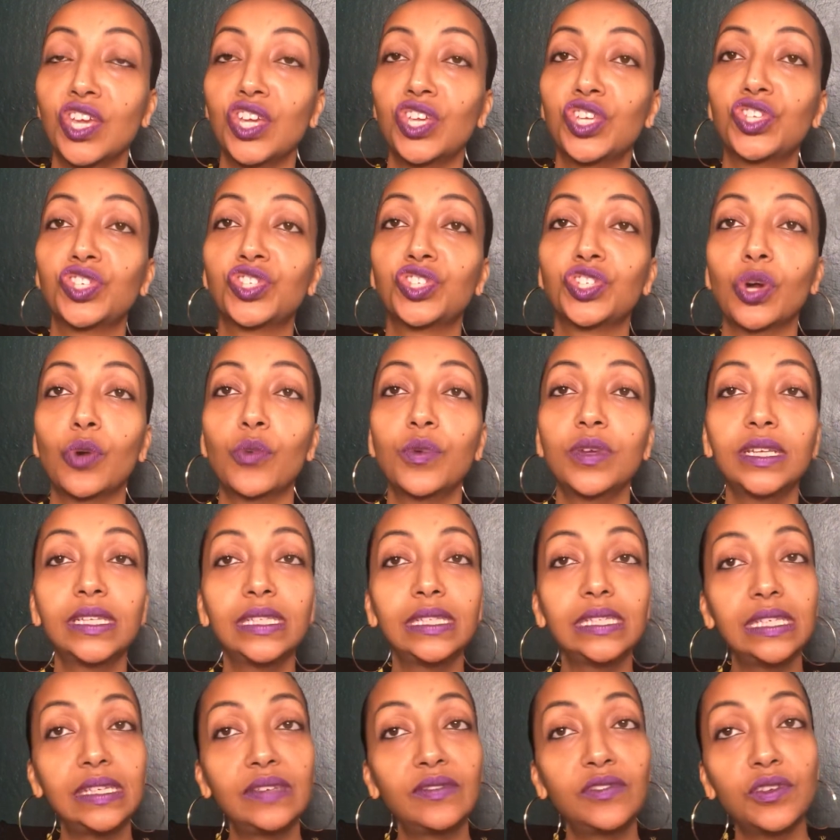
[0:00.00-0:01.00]
So I want to
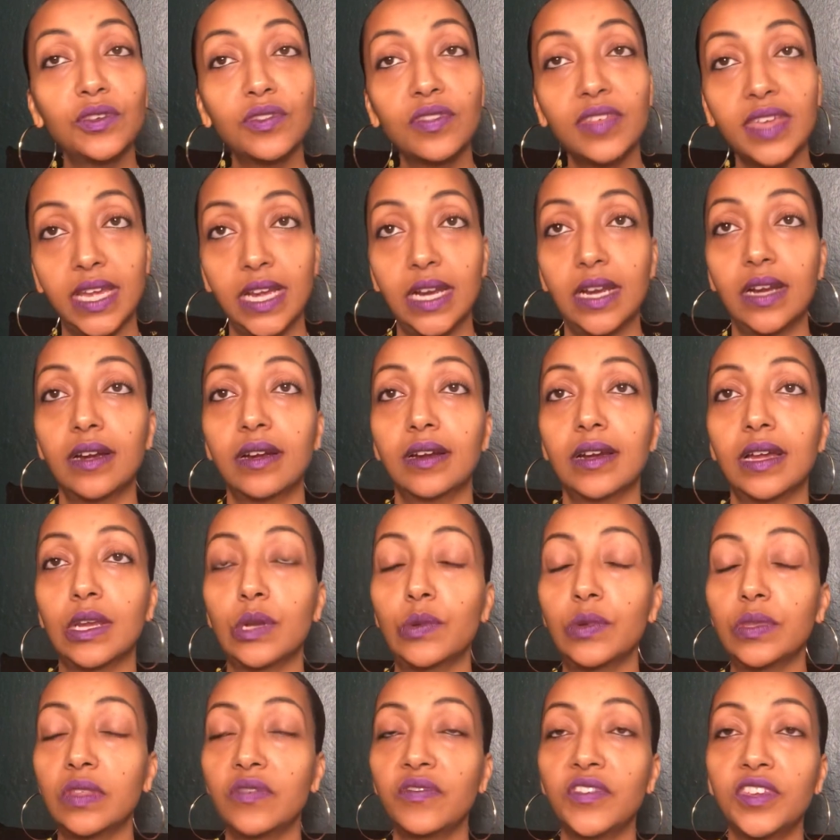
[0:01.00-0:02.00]
leave you there. I don't
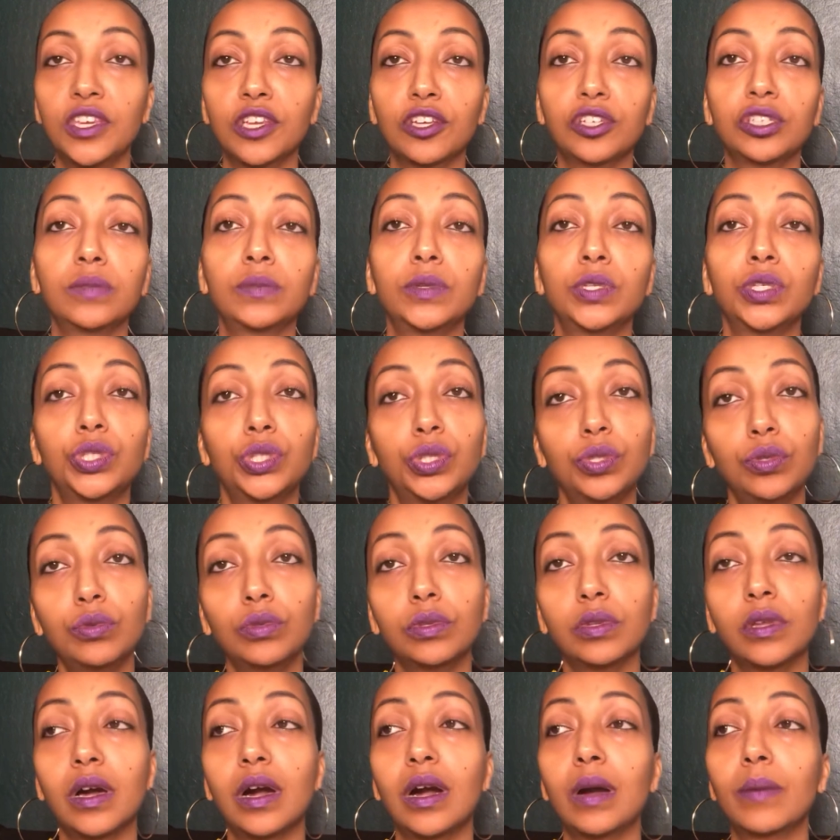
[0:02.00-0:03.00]
want the video to be too
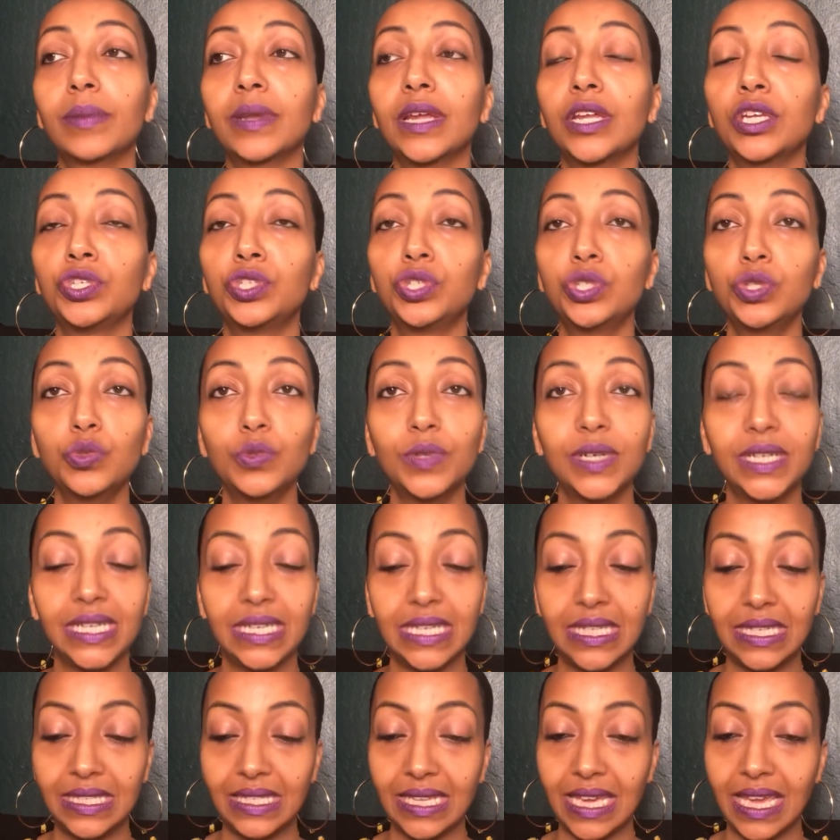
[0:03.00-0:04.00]
long, but I do want
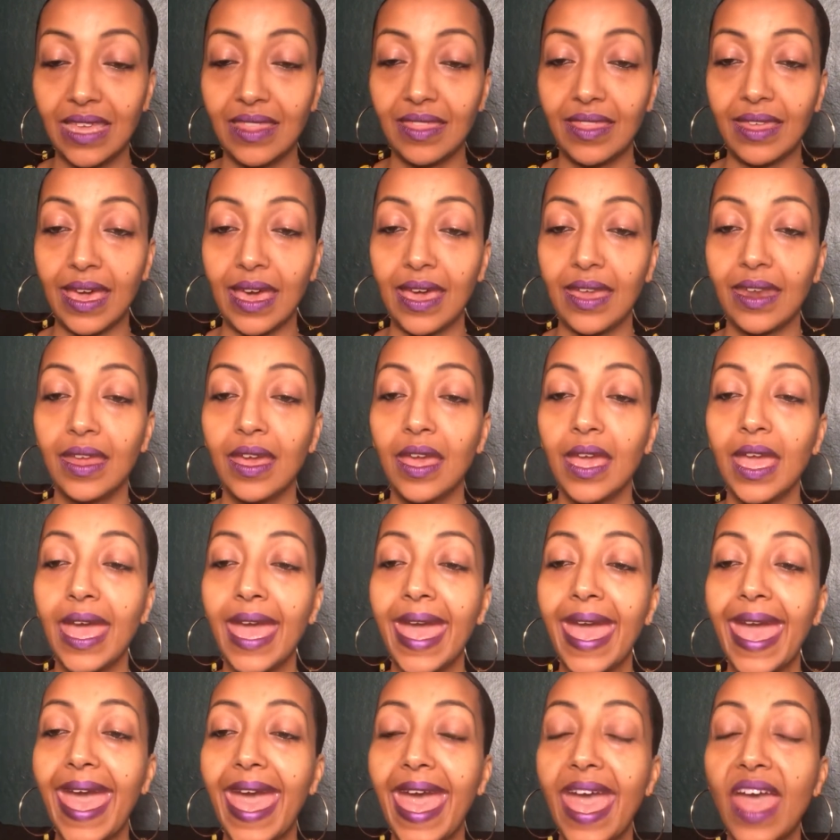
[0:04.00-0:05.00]
to say that
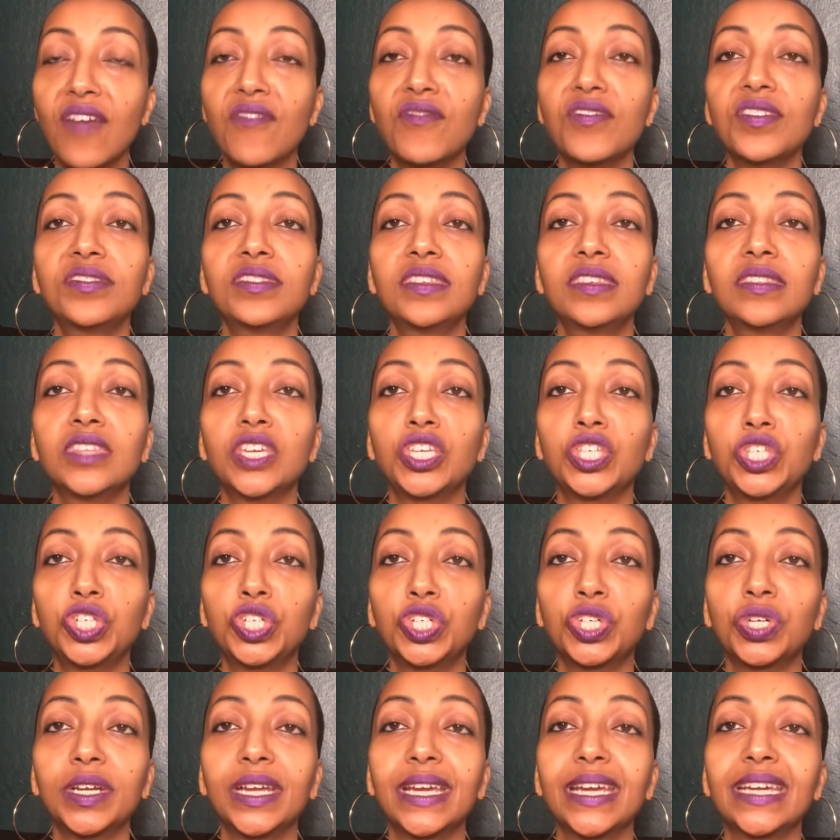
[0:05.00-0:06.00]
everything that
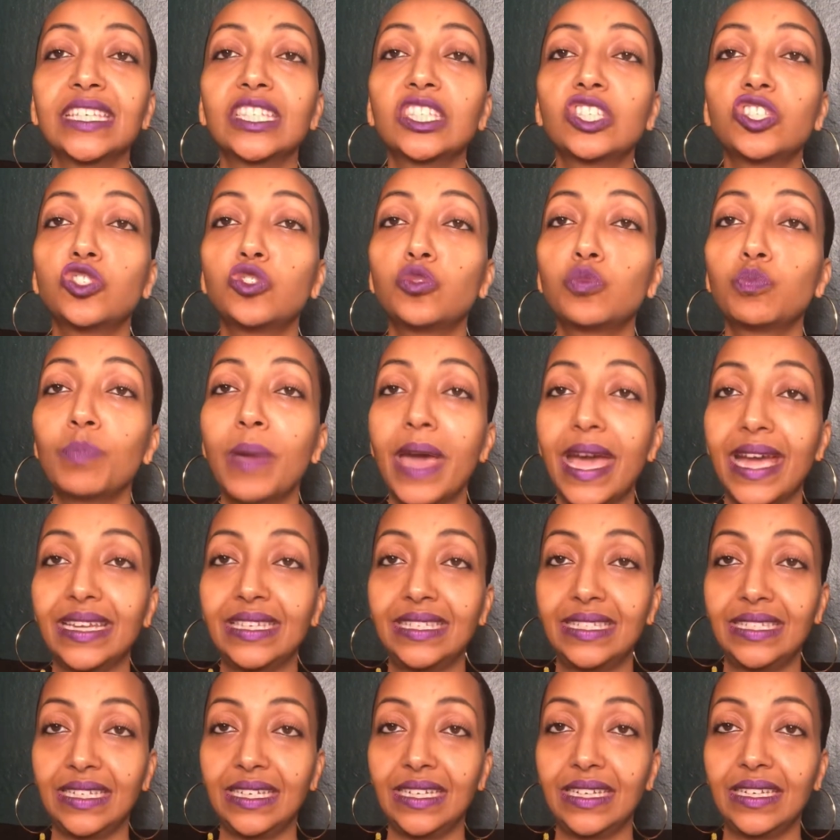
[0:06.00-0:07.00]
you're
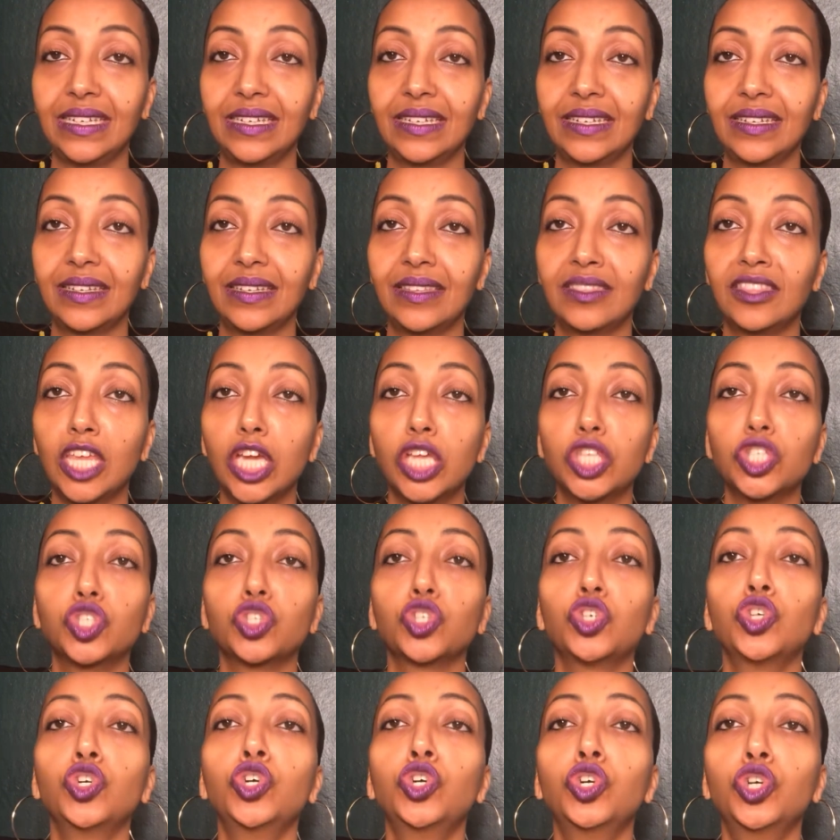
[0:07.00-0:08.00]
expecting that's
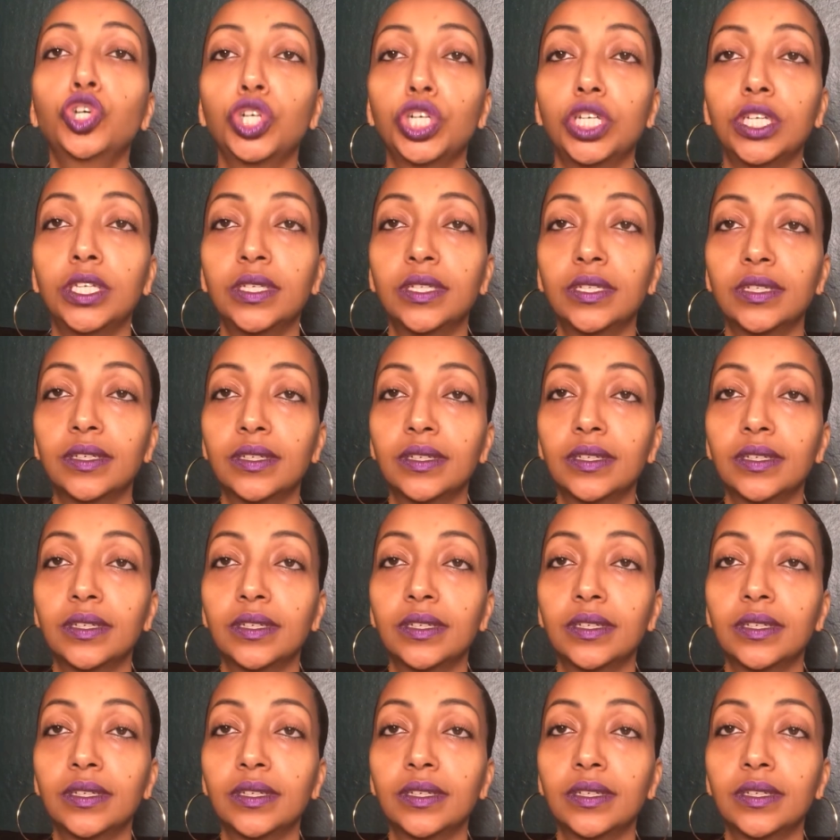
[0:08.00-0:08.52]
good